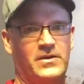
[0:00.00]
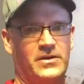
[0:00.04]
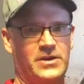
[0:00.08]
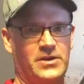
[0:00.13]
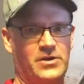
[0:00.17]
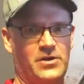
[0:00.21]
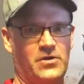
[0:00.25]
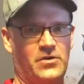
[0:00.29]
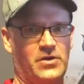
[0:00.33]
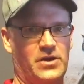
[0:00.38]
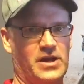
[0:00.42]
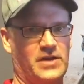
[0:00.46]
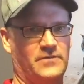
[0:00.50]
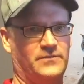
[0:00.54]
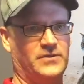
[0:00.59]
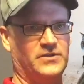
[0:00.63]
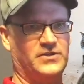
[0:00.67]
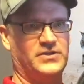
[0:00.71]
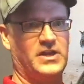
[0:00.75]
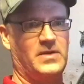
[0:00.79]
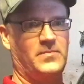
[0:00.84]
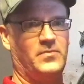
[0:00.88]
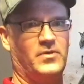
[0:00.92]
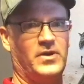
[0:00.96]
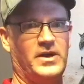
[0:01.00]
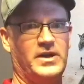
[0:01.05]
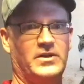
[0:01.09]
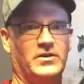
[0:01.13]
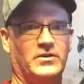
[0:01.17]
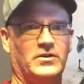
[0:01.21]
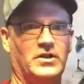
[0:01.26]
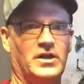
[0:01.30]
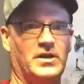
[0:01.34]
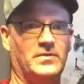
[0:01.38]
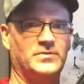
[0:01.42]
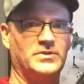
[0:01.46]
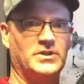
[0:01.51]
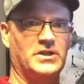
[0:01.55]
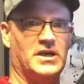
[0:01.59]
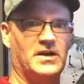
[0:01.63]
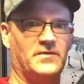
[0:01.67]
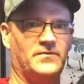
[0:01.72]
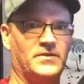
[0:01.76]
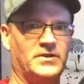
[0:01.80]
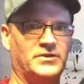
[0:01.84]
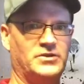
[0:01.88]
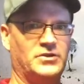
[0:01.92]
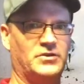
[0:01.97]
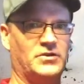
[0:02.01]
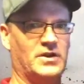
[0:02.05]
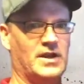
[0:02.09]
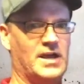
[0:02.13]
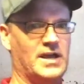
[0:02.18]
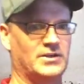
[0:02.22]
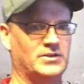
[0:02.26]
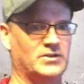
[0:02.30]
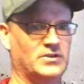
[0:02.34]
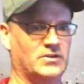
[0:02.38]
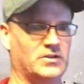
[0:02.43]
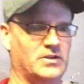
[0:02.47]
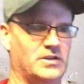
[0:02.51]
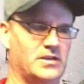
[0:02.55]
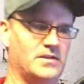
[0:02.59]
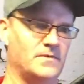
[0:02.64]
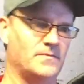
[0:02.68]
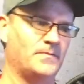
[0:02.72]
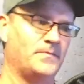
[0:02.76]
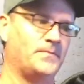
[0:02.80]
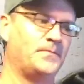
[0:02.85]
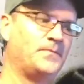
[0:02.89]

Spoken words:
you know, enough to separate your clubs enough that you can actually